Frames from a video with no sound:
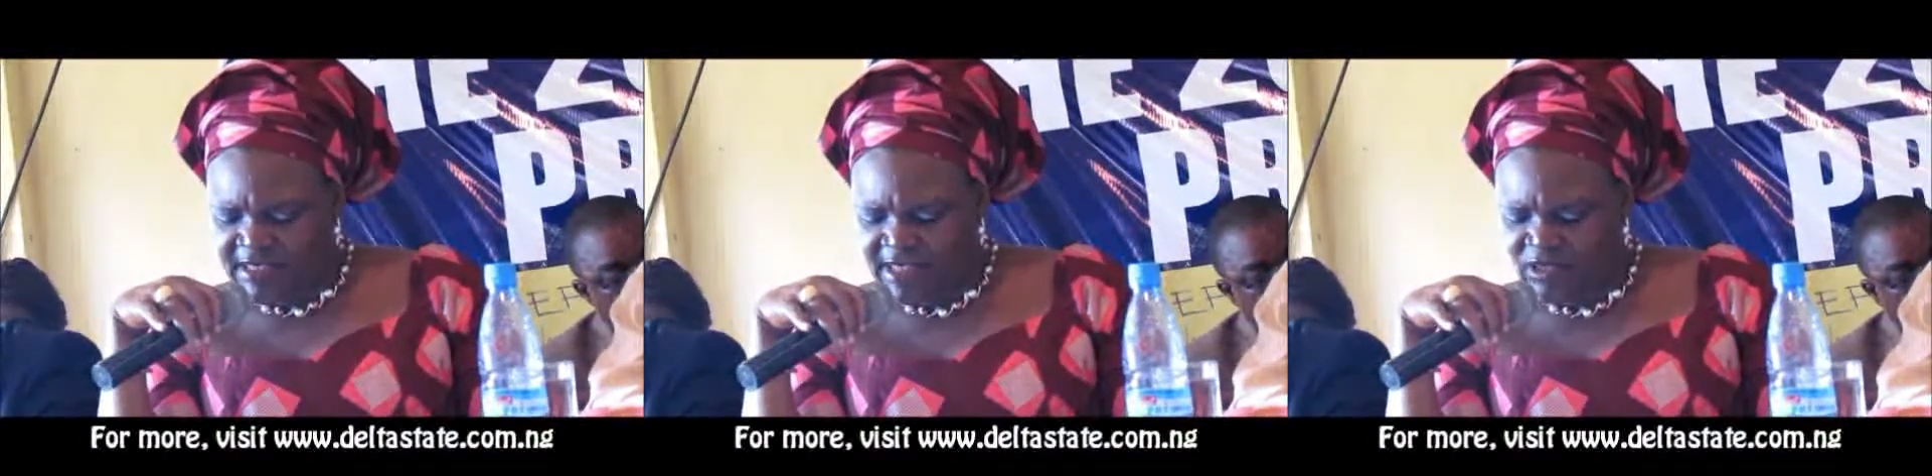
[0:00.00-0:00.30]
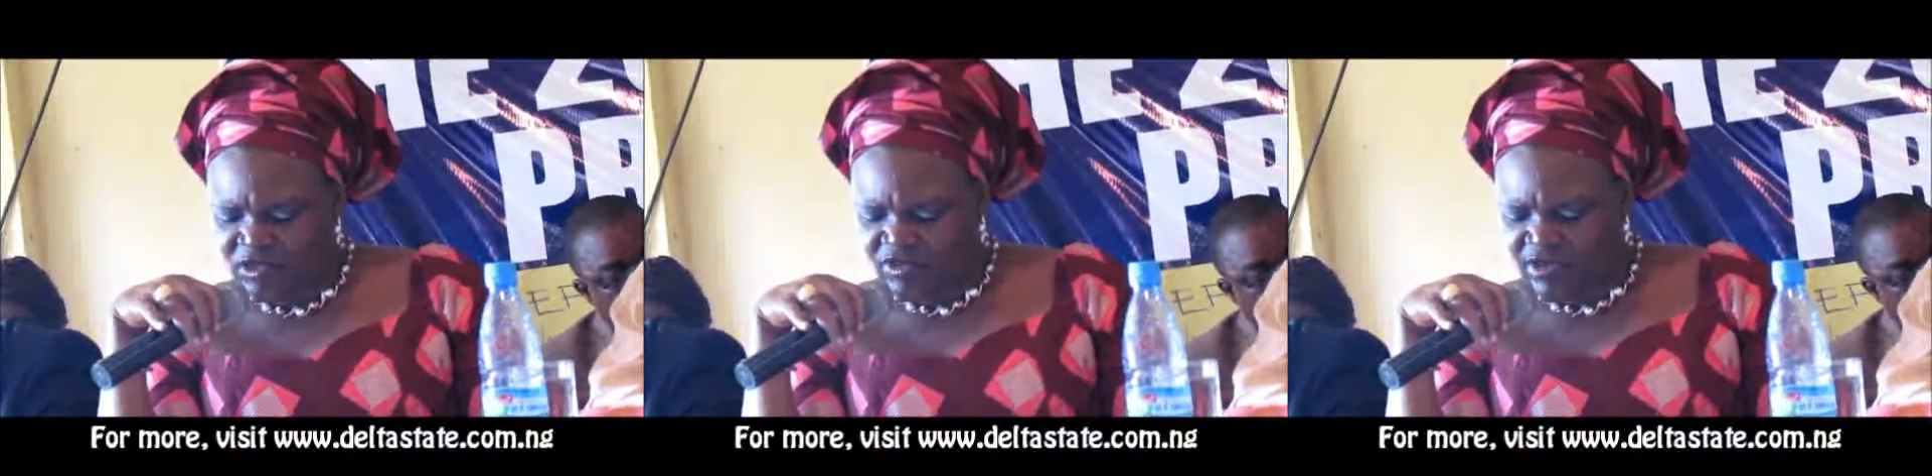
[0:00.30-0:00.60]

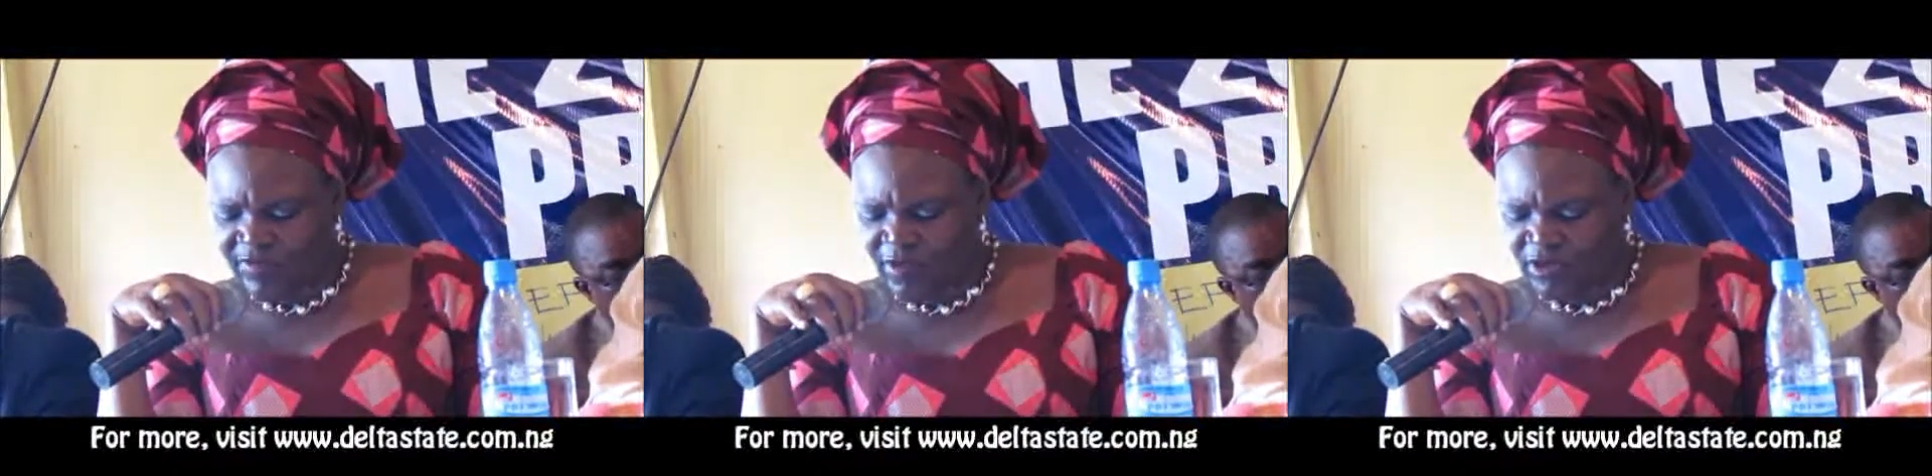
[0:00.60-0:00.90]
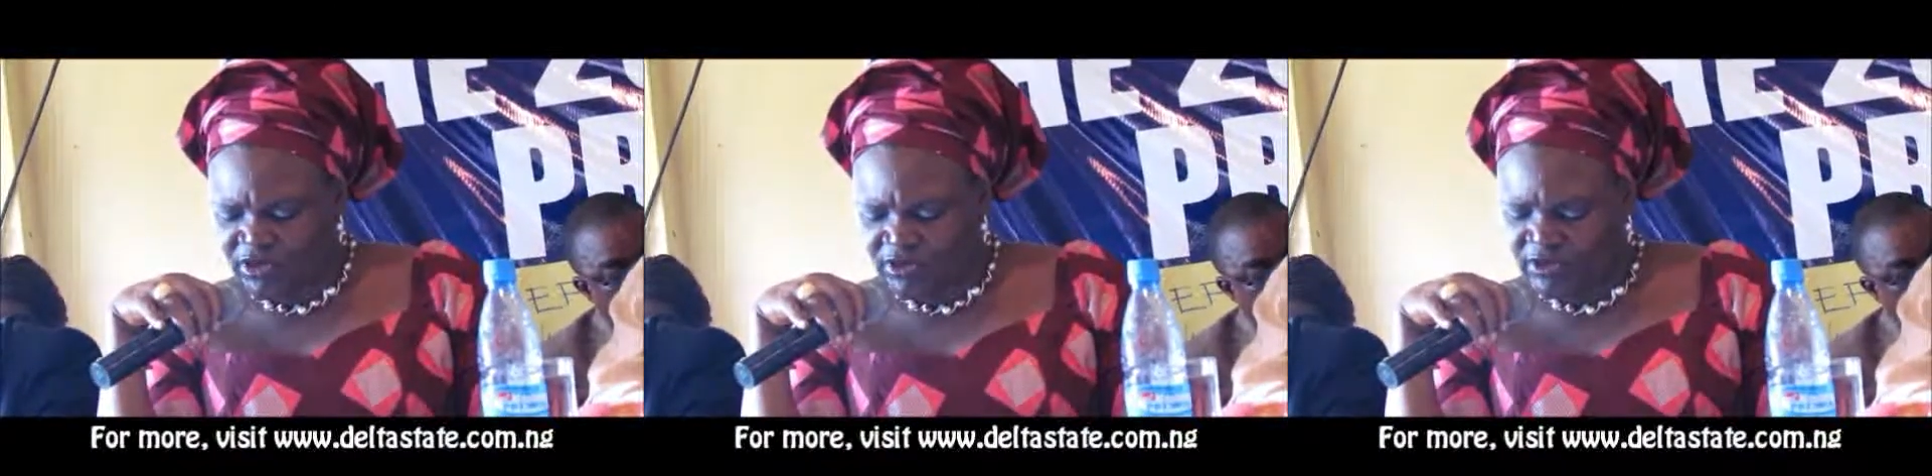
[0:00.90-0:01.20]
statutory
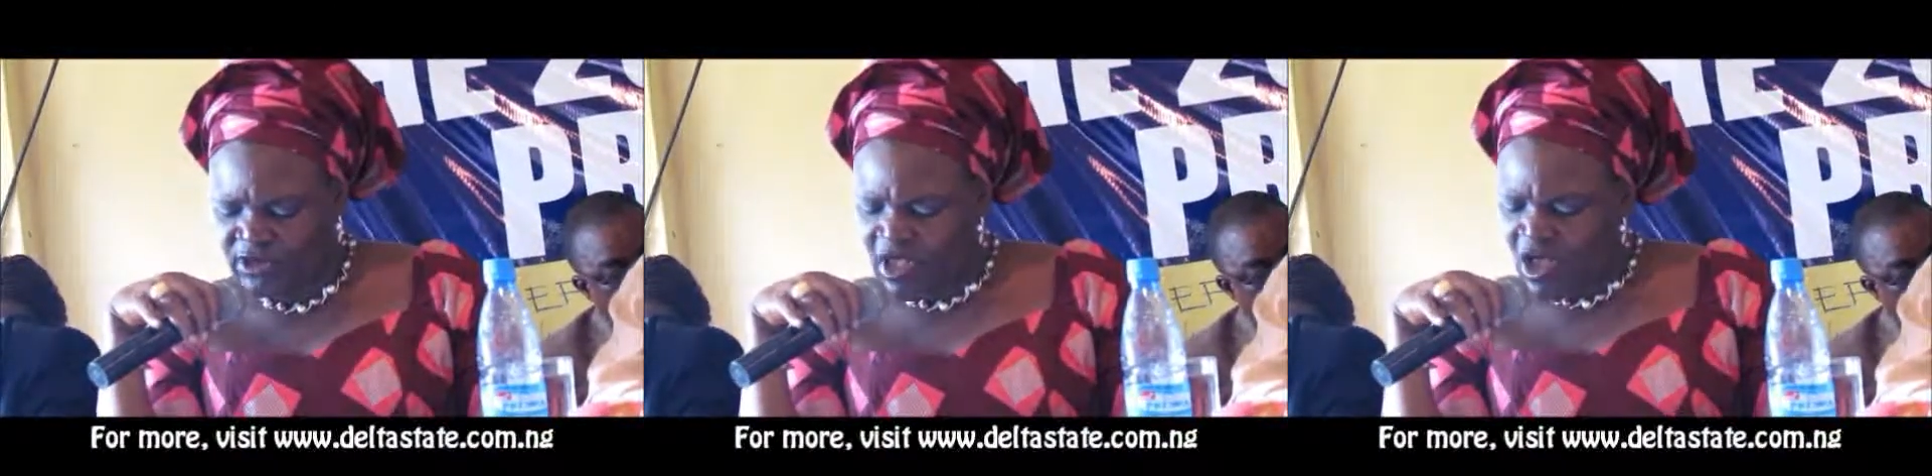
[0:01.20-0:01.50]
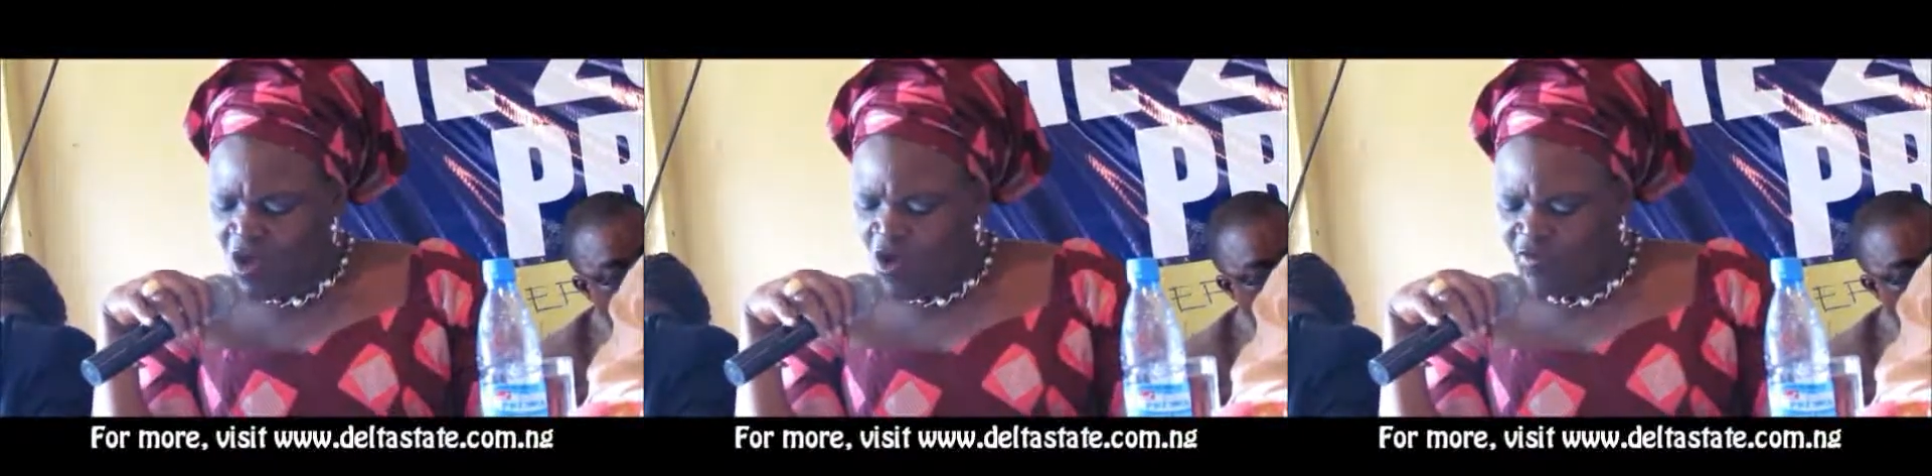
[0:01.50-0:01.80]
function
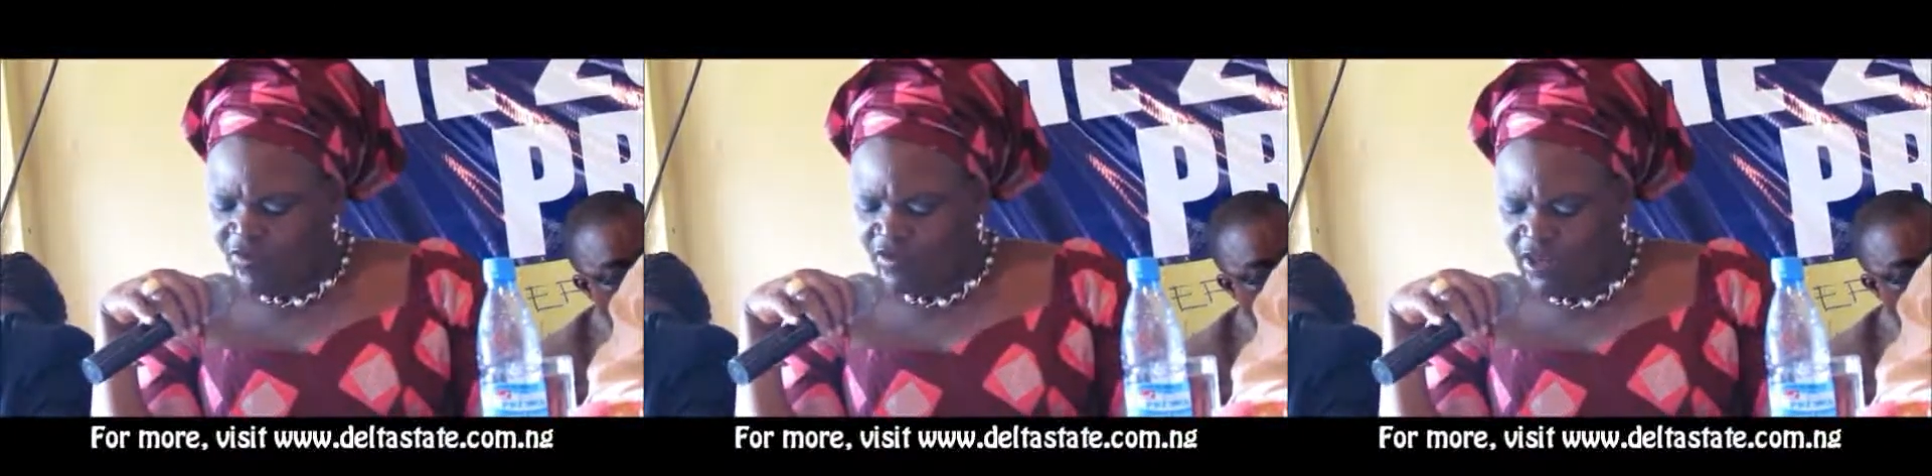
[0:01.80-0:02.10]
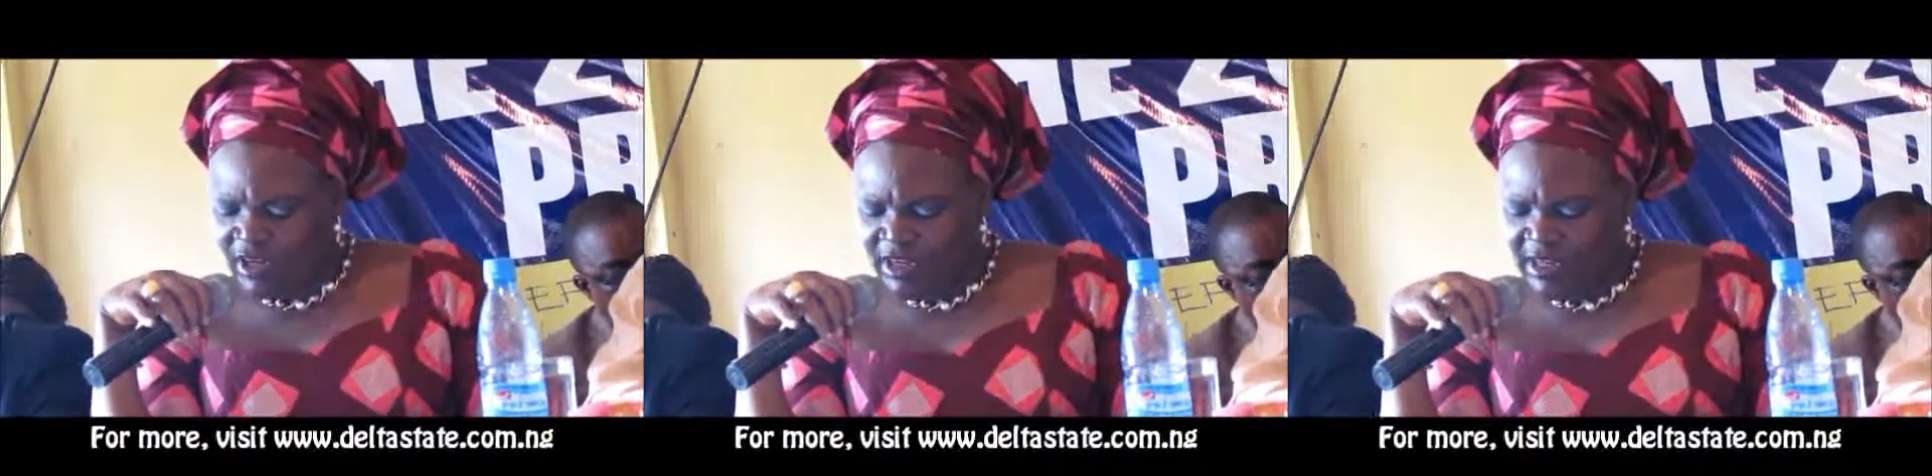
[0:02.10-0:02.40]
of
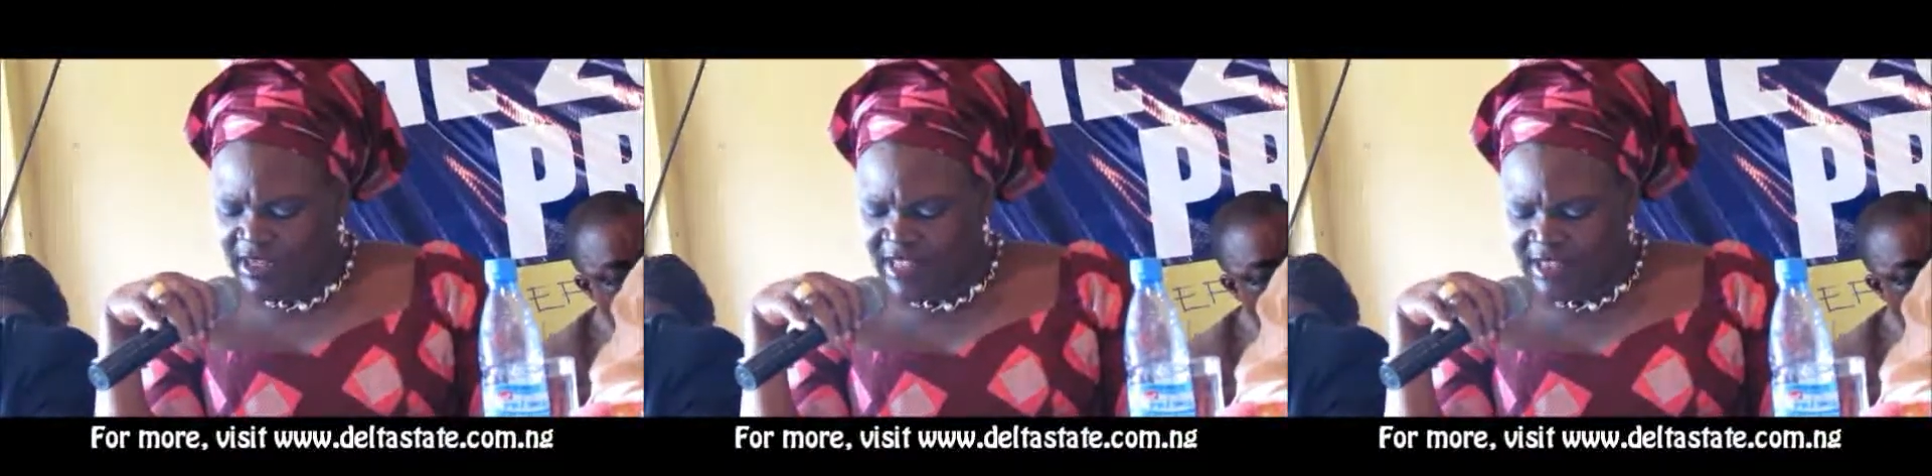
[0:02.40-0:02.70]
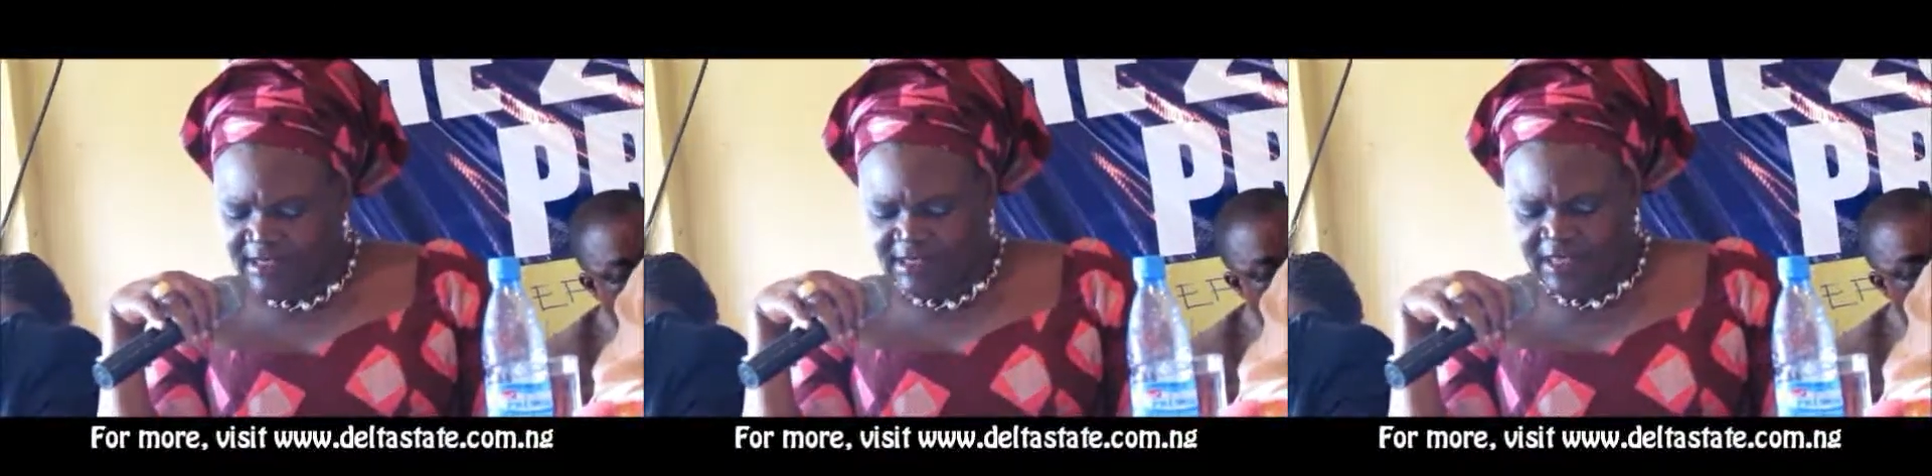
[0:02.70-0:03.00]
training
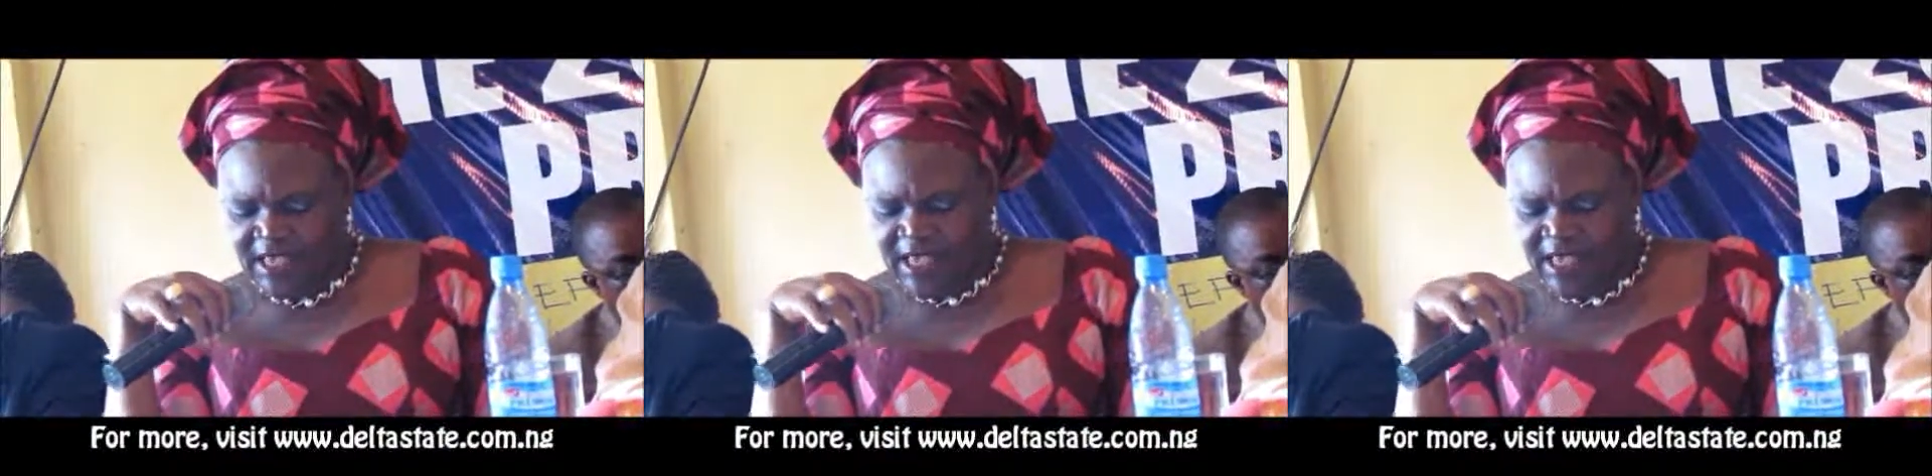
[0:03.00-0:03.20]
leaders